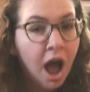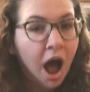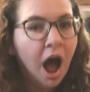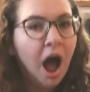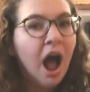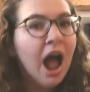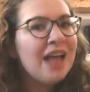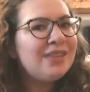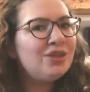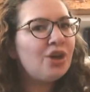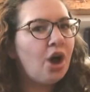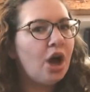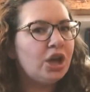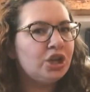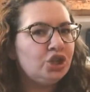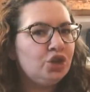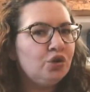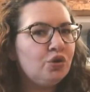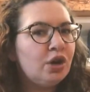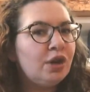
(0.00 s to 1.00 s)
I
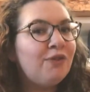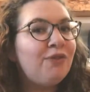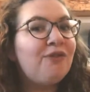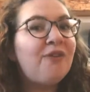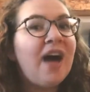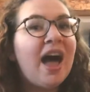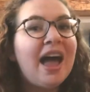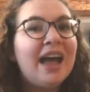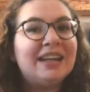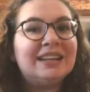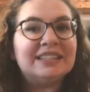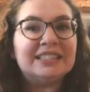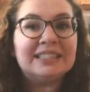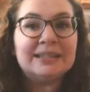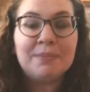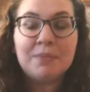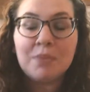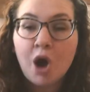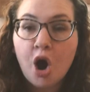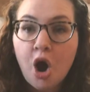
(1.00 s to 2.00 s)
thought you could find
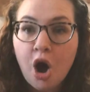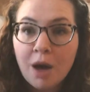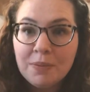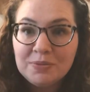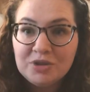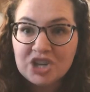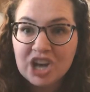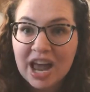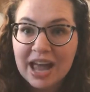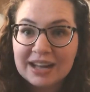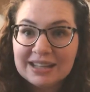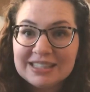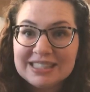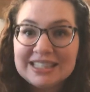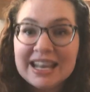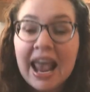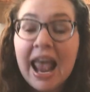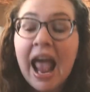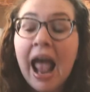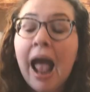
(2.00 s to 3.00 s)
some
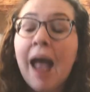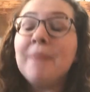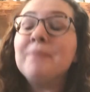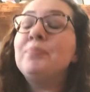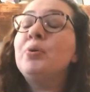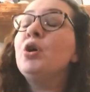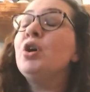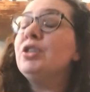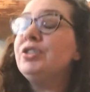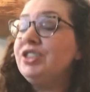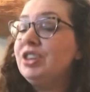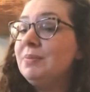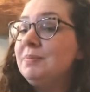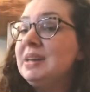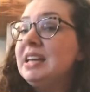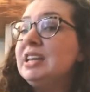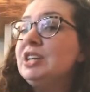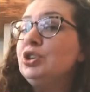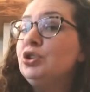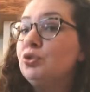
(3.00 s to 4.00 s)
objects and put them
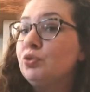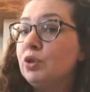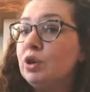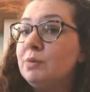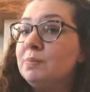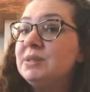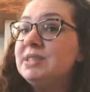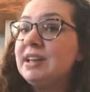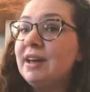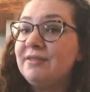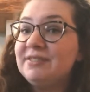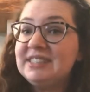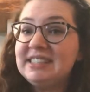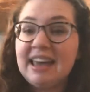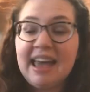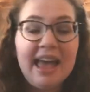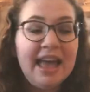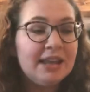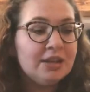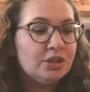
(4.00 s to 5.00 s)
in groups of
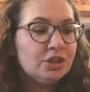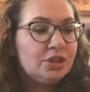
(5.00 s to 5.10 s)
10.